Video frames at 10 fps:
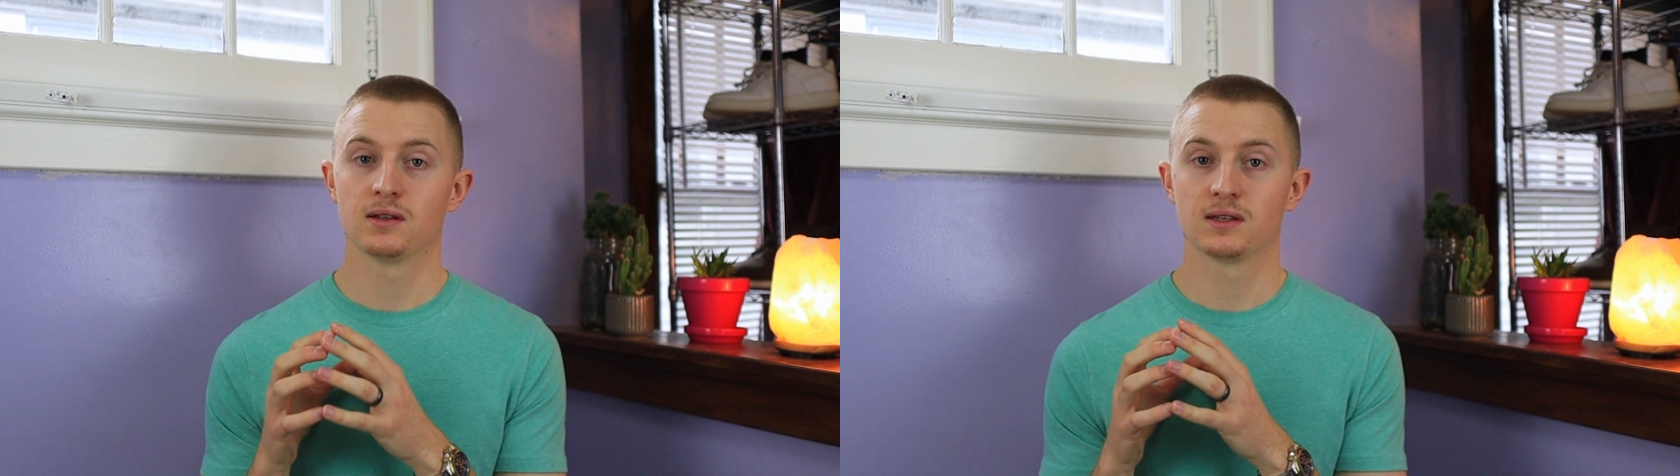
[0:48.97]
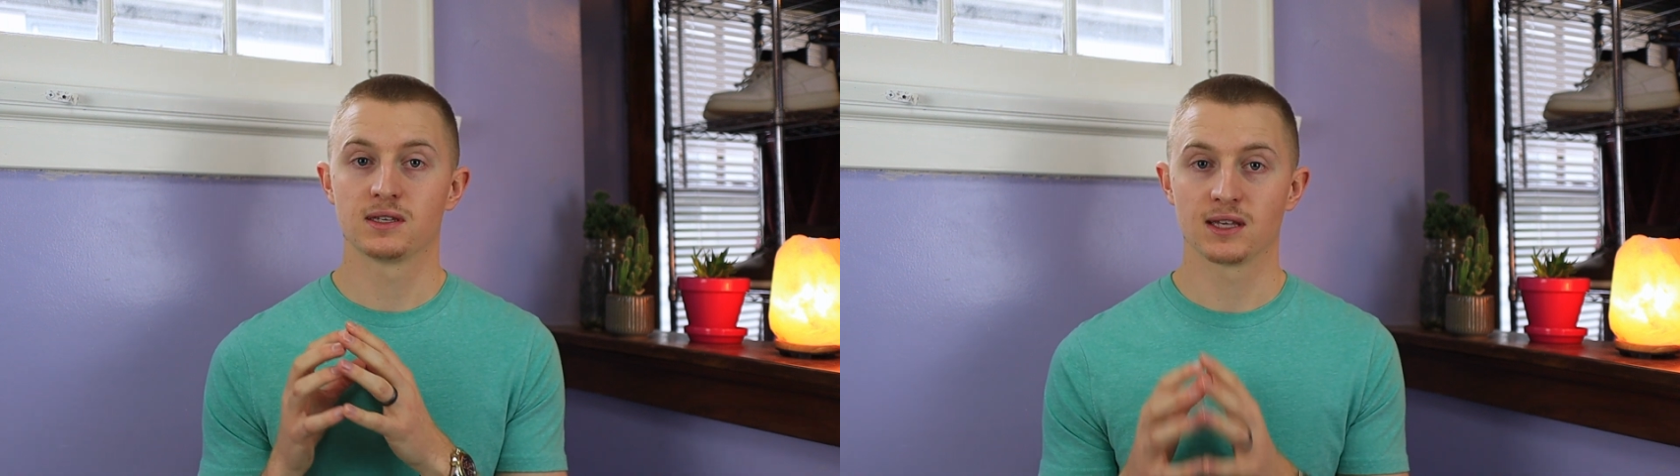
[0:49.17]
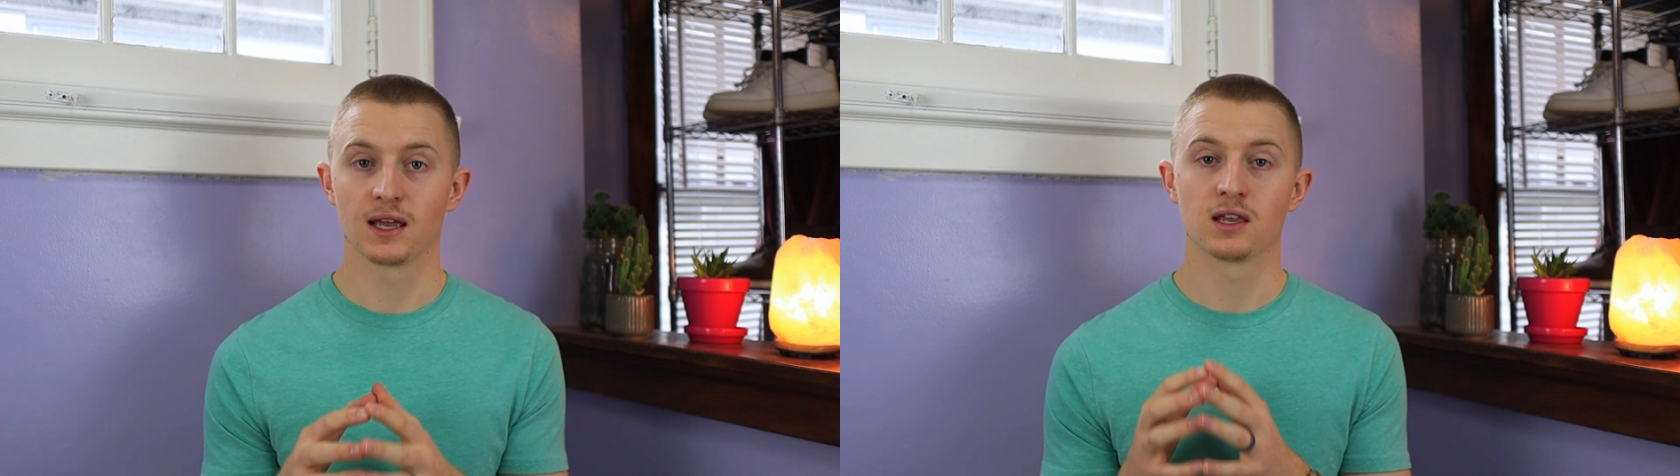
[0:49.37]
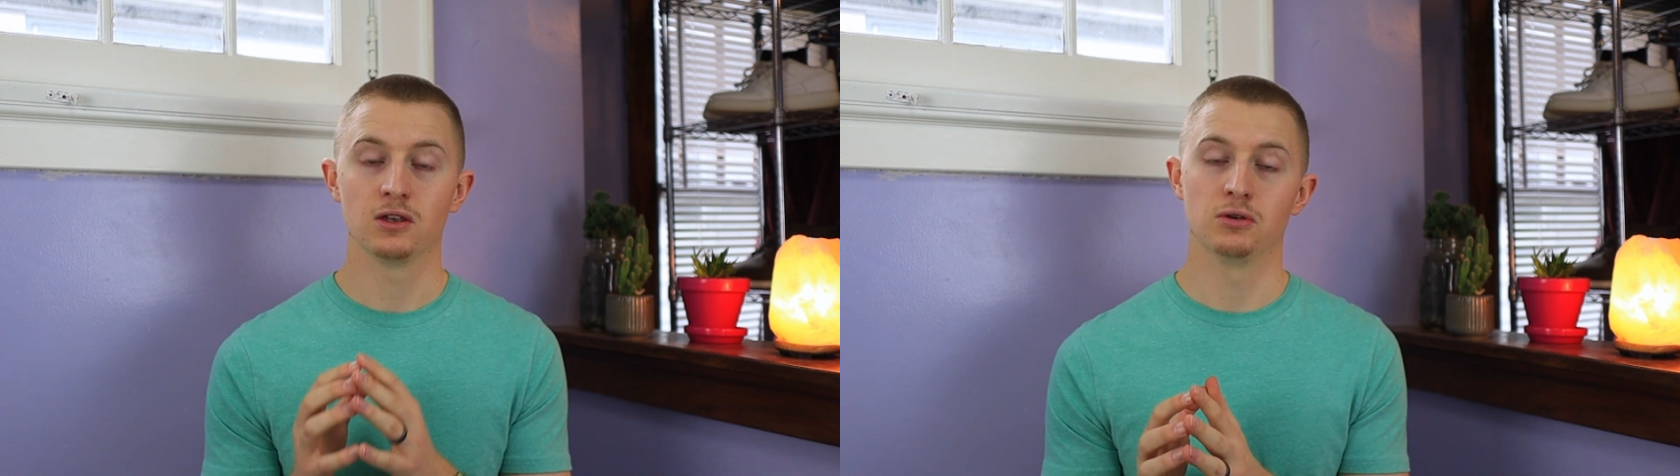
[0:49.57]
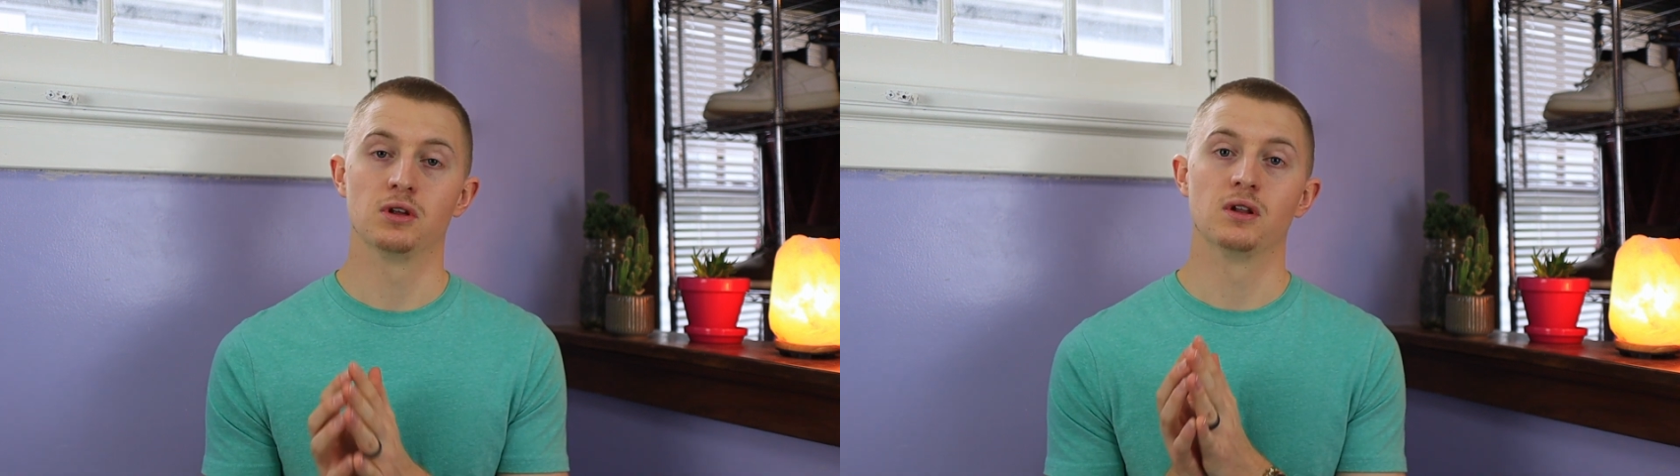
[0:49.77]
psych
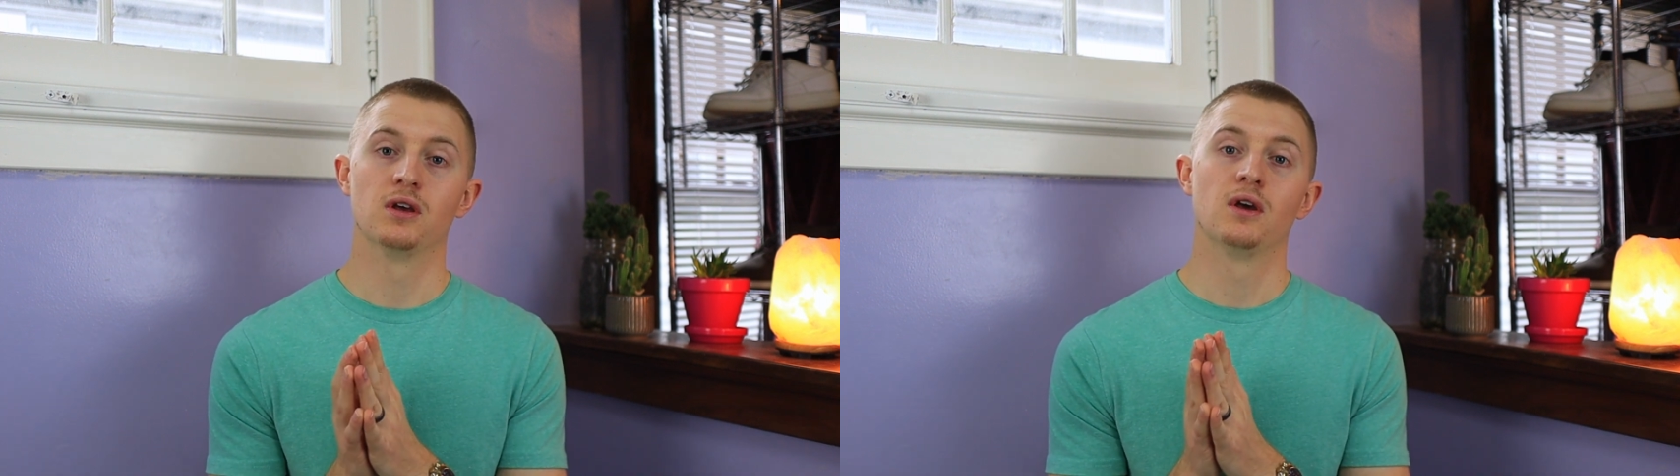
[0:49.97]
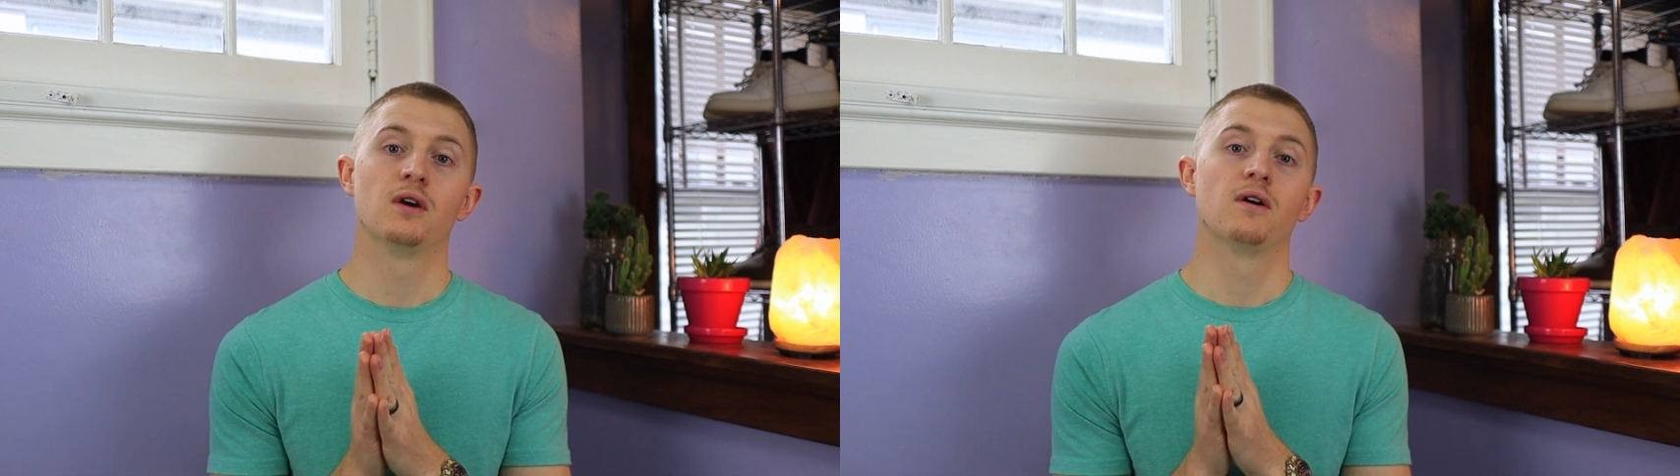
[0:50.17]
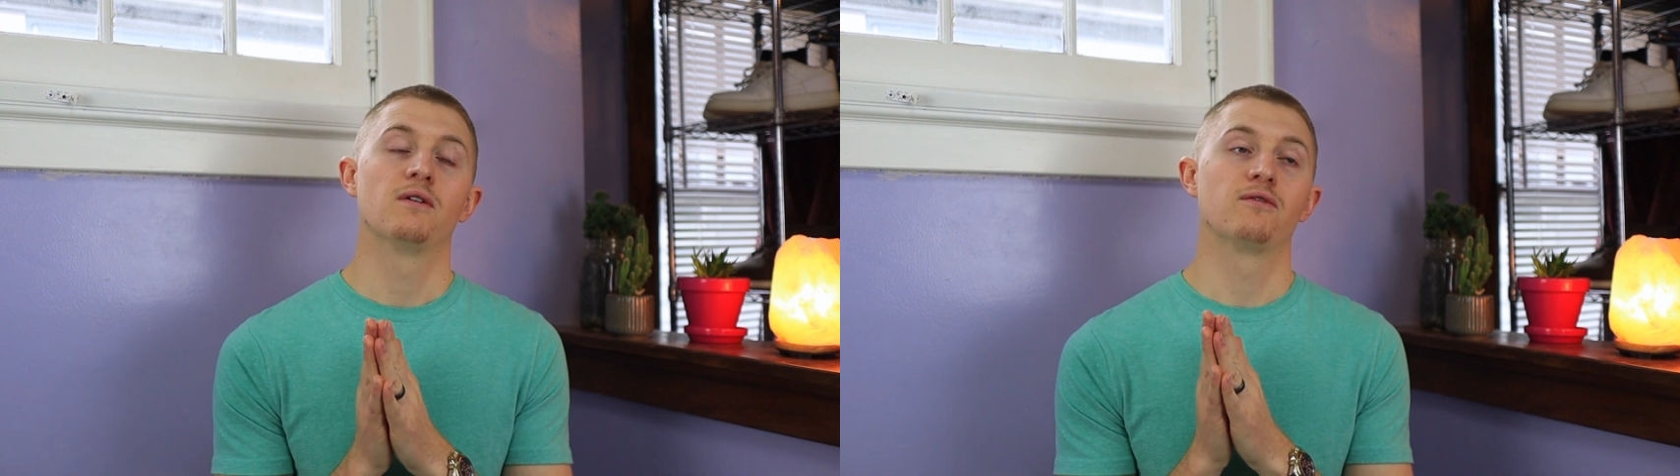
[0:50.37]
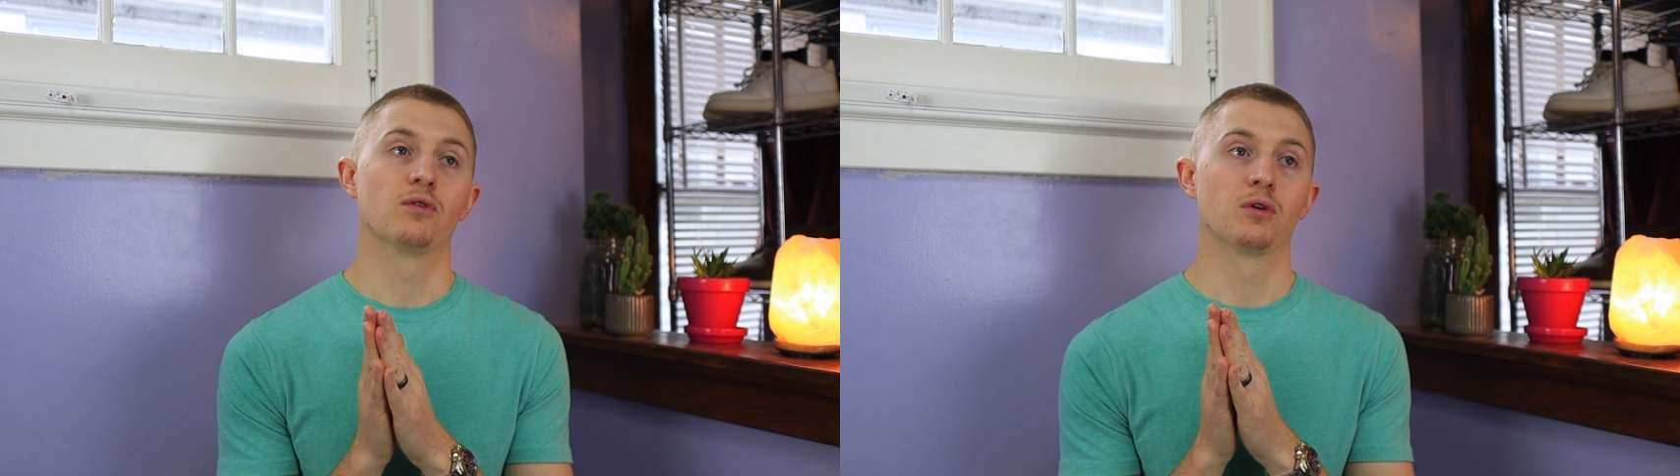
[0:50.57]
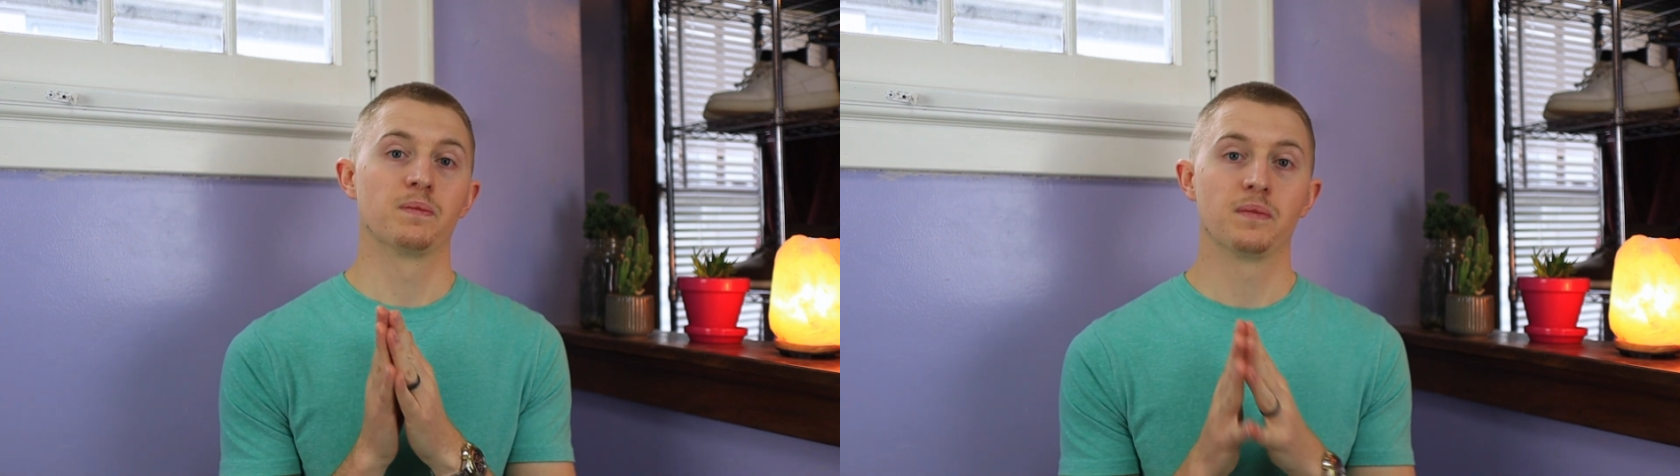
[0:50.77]
unit for